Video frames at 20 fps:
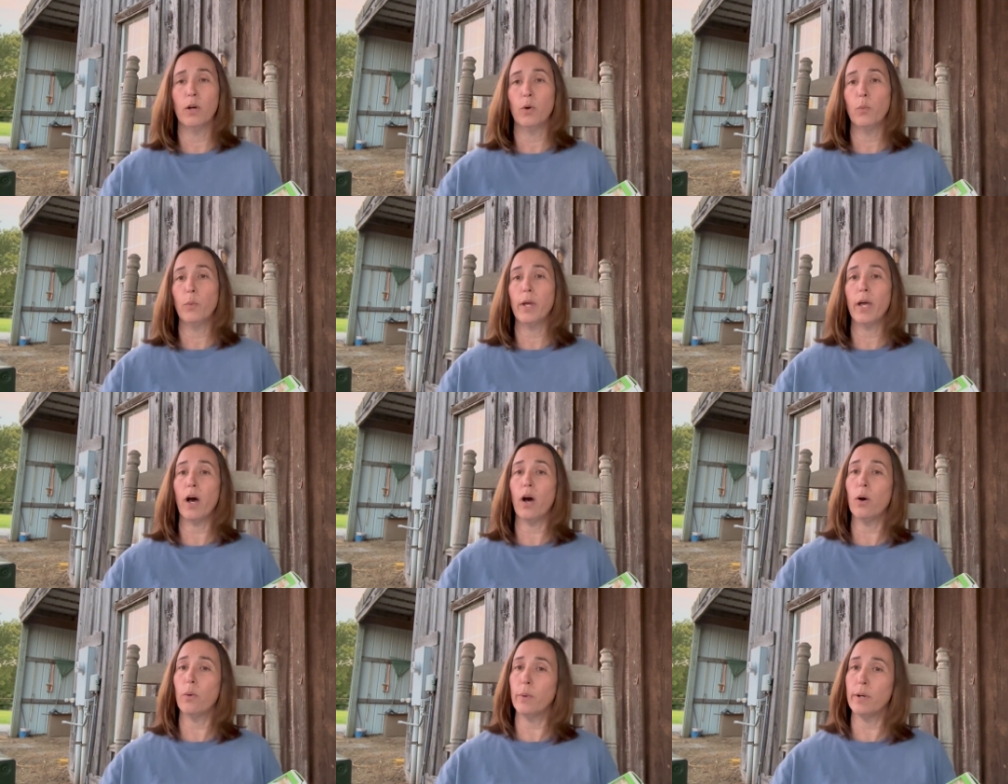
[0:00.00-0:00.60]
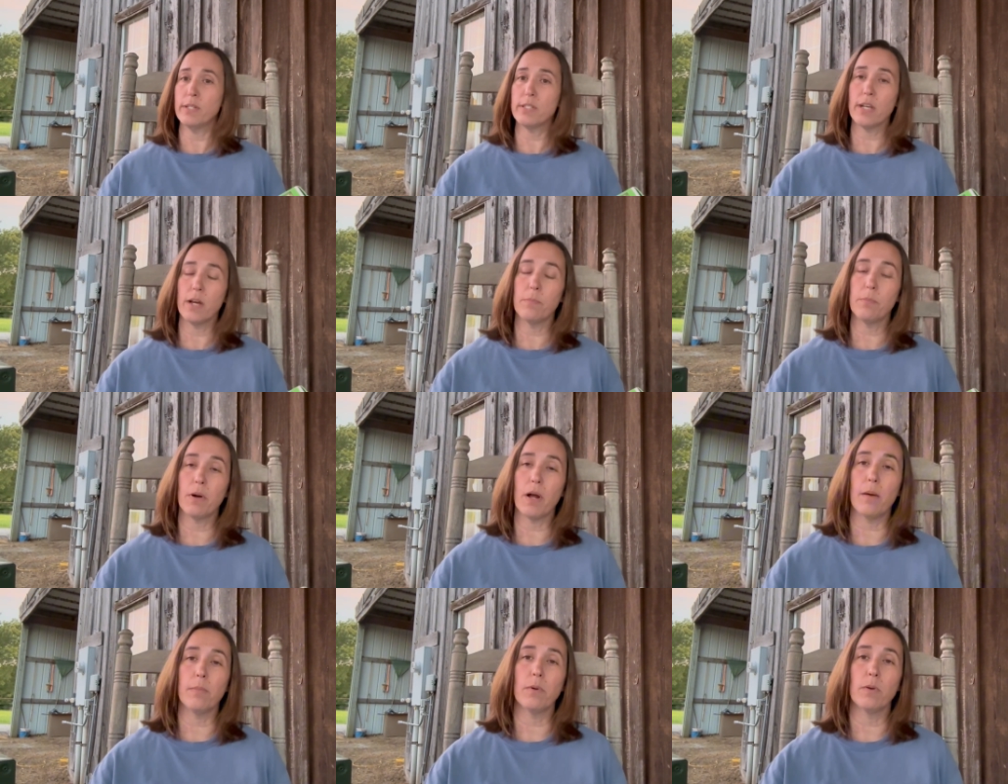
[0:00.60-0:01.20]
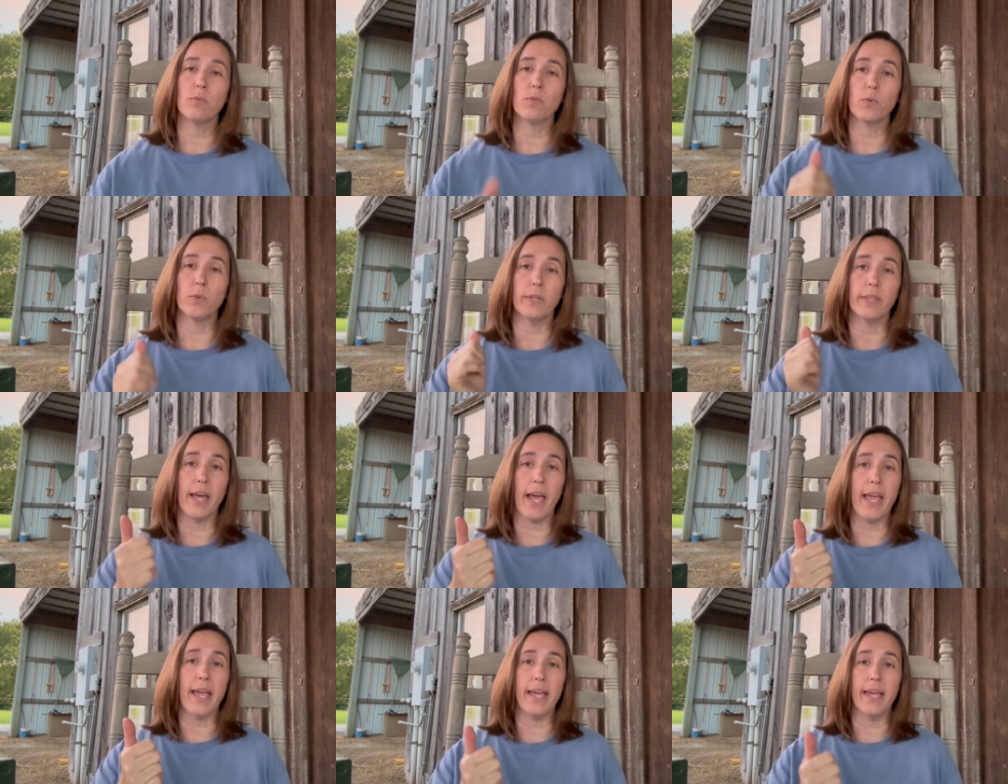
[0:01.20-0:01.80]
we always have problems with
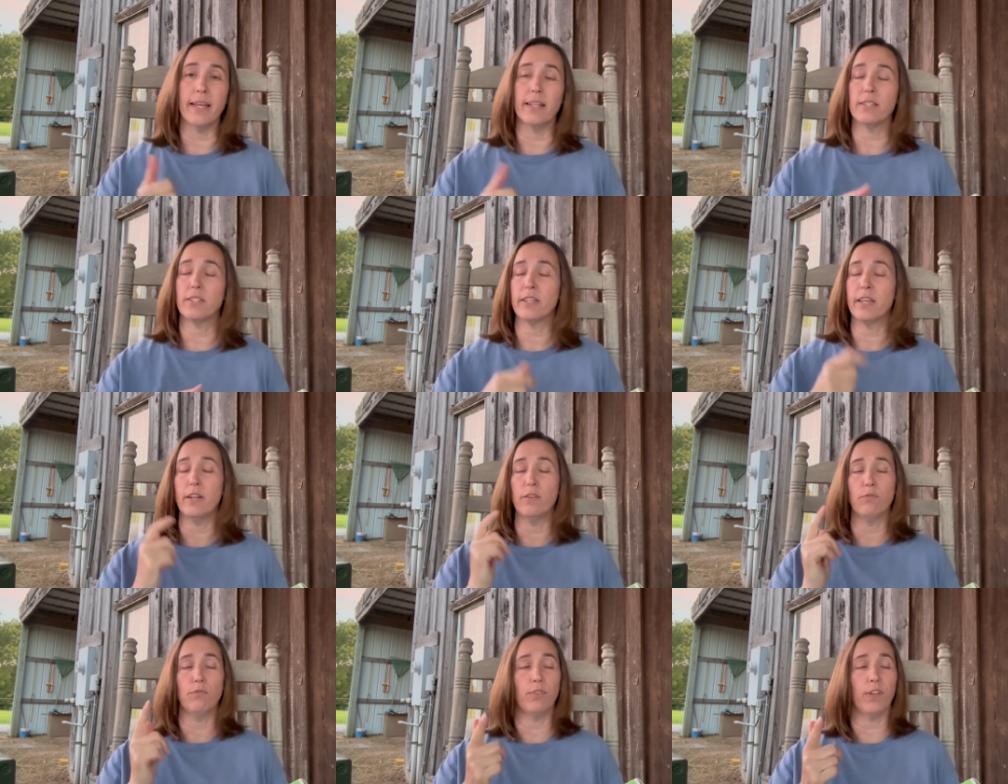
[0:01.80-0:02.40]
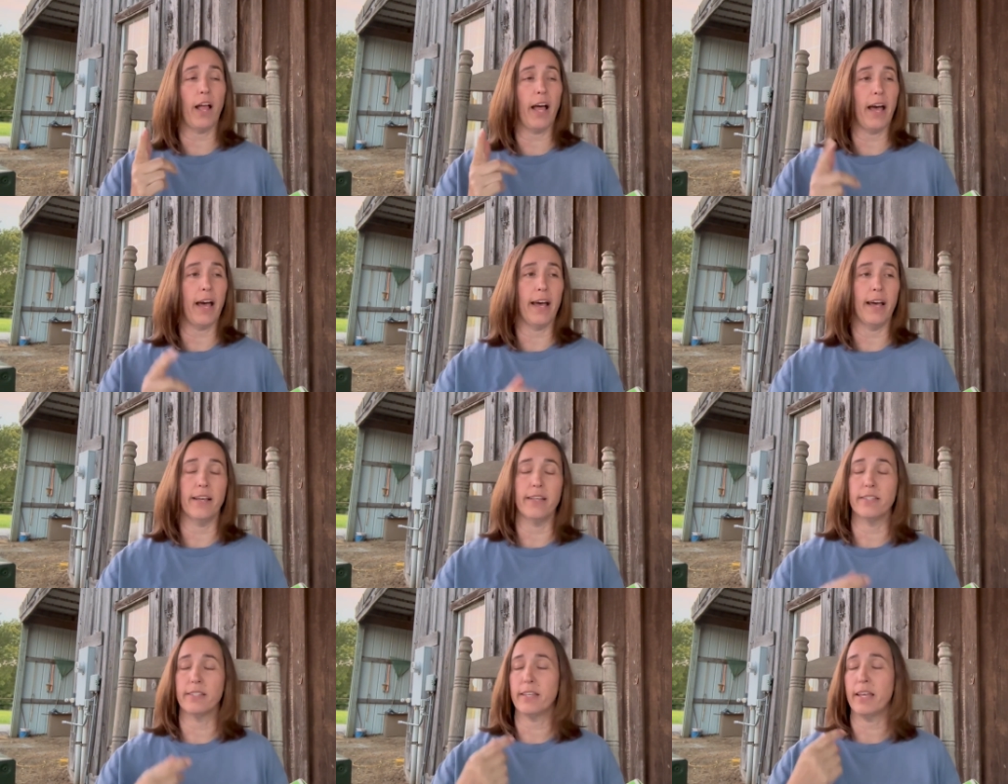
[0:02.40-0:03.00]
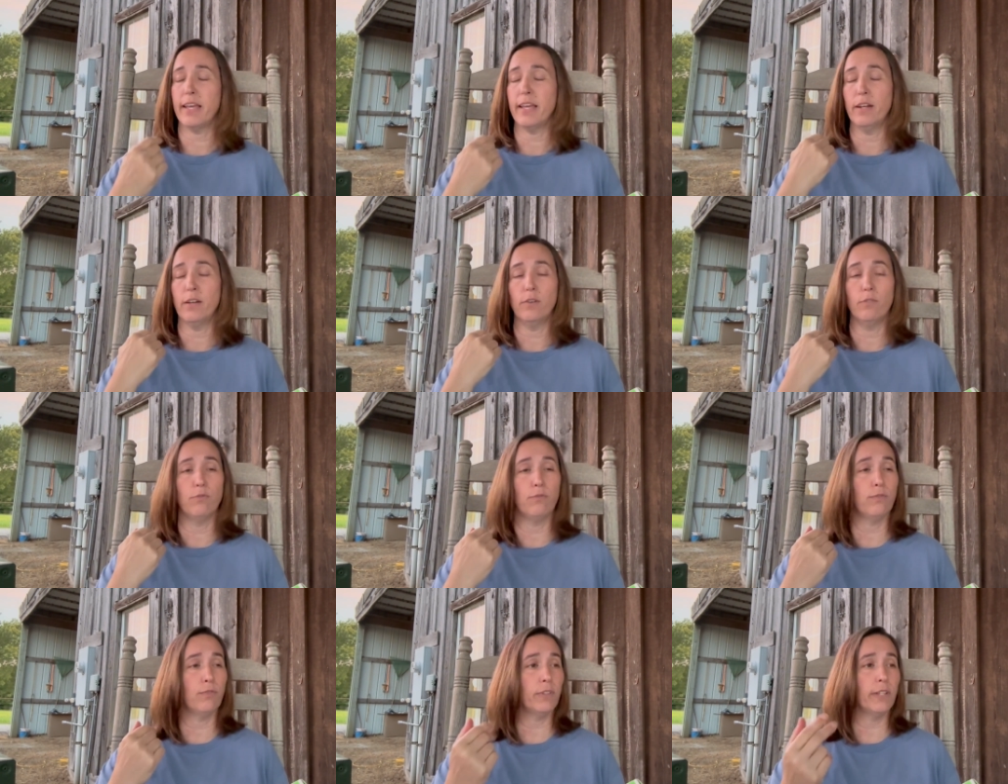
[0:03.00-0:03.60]
ants and flies
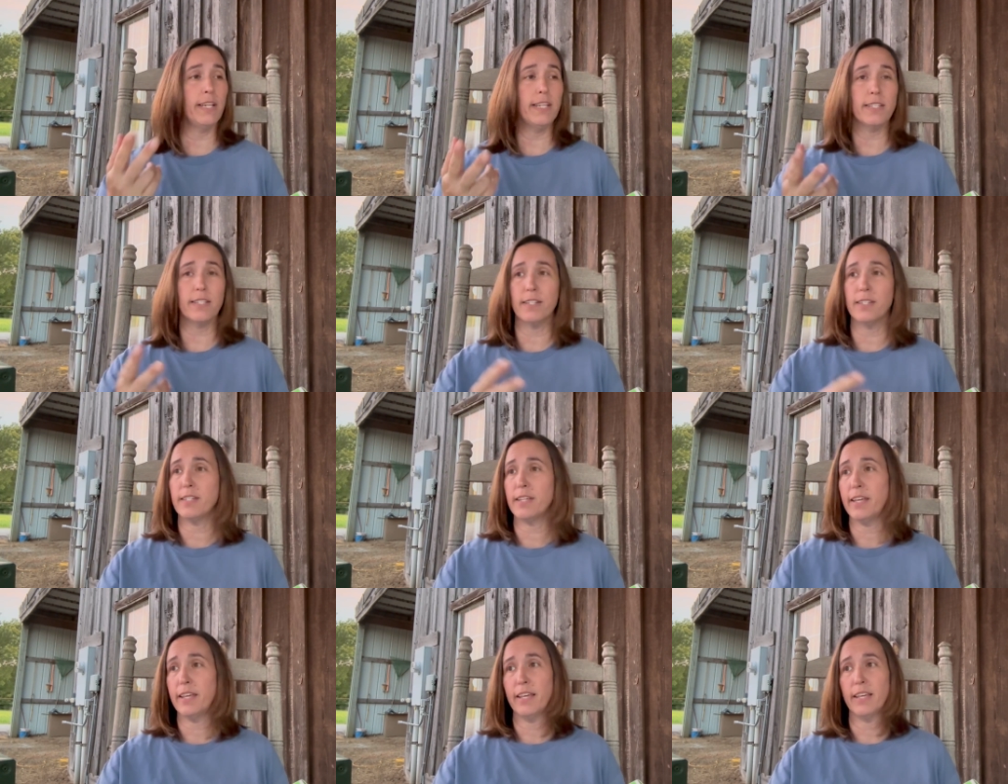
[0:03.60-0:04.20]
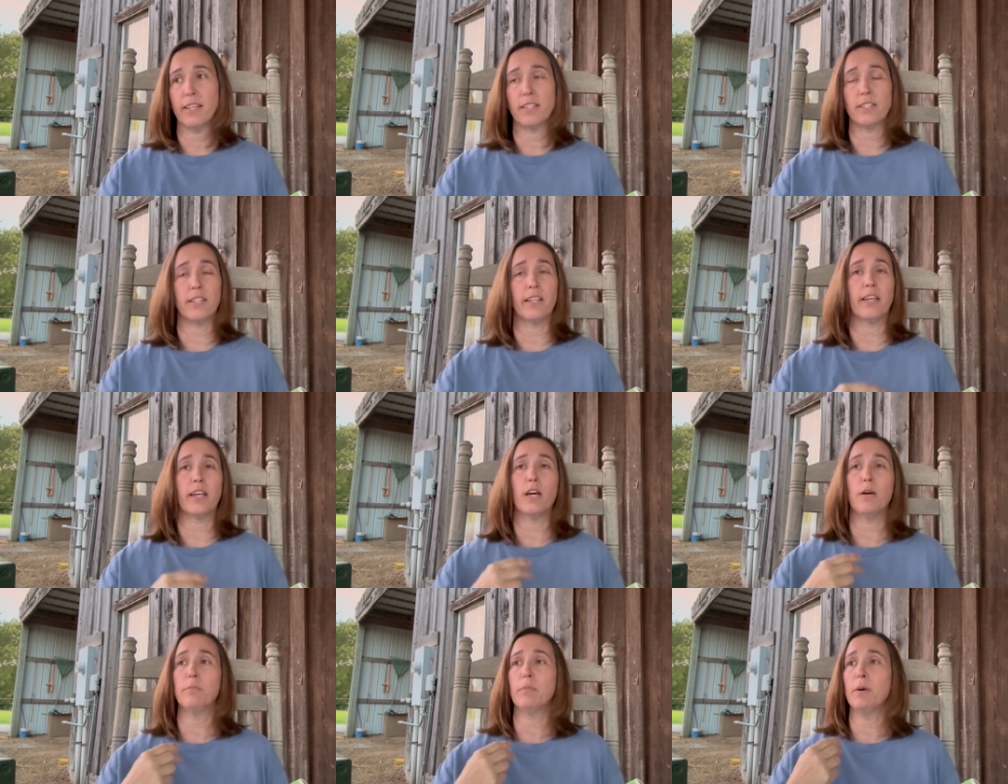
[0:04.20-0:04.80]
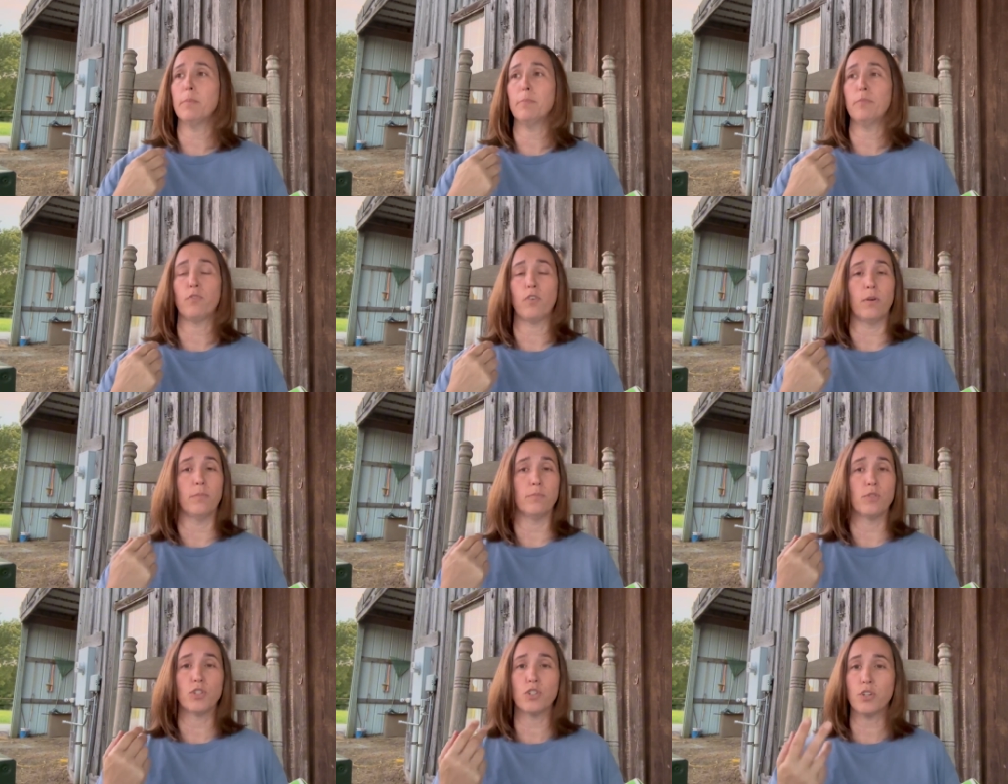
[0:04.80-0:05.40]
and fleas and ticks that come up
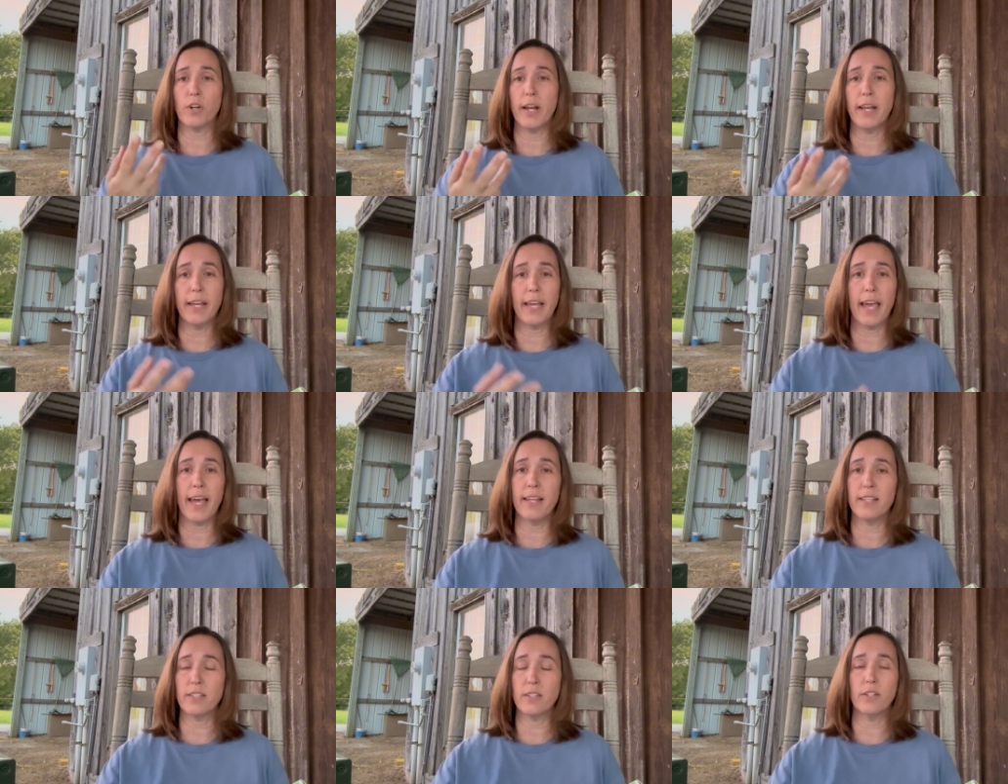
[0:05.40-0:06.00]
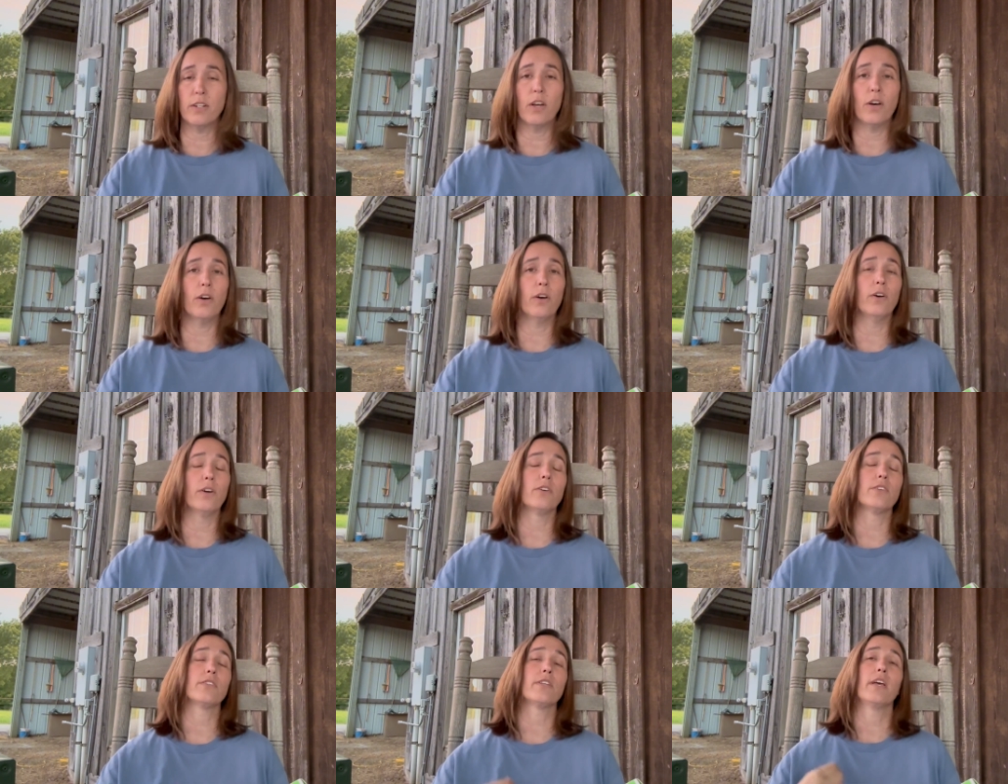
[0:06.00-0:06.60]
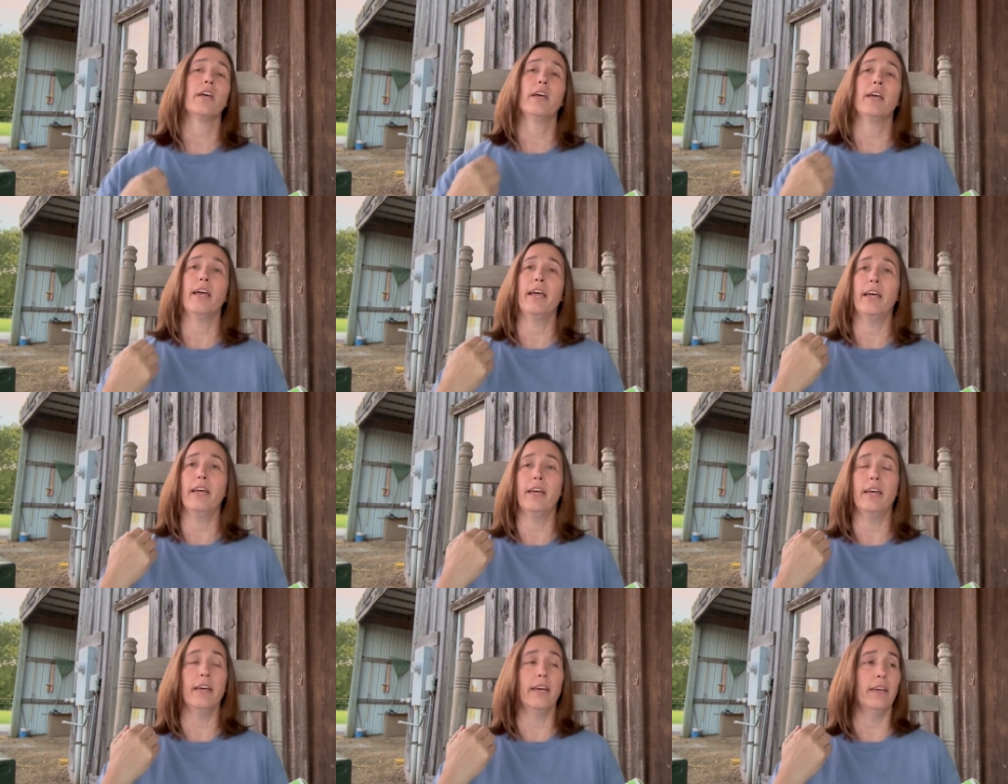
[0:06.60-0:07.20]
from stray cats and dogs
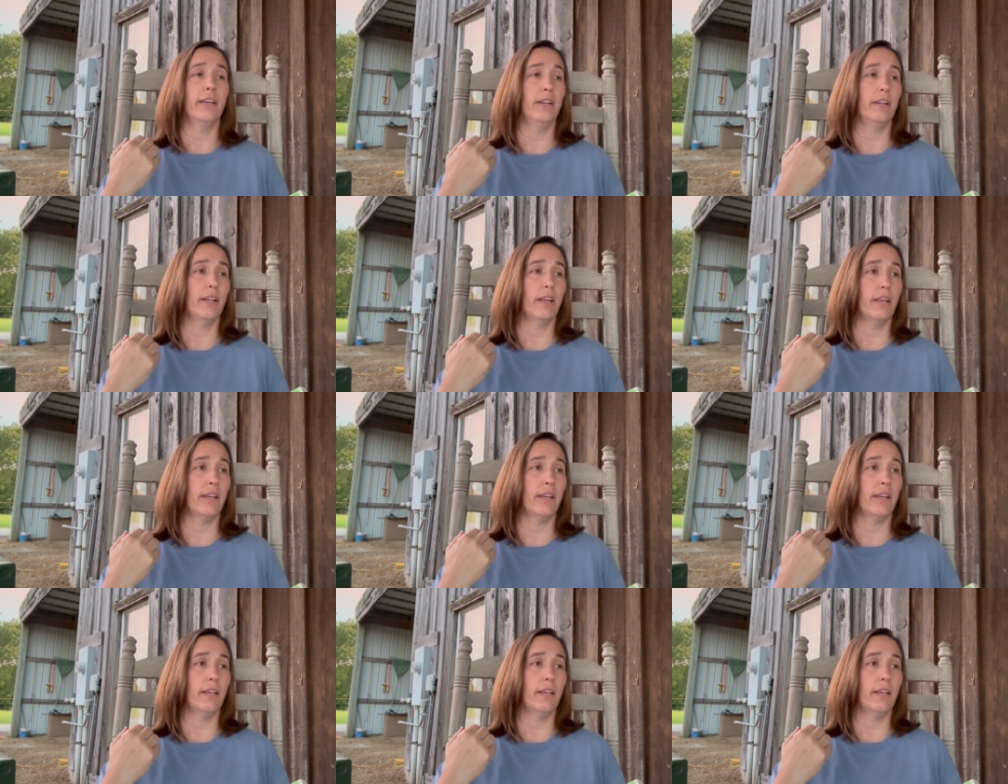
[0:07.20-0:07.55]
and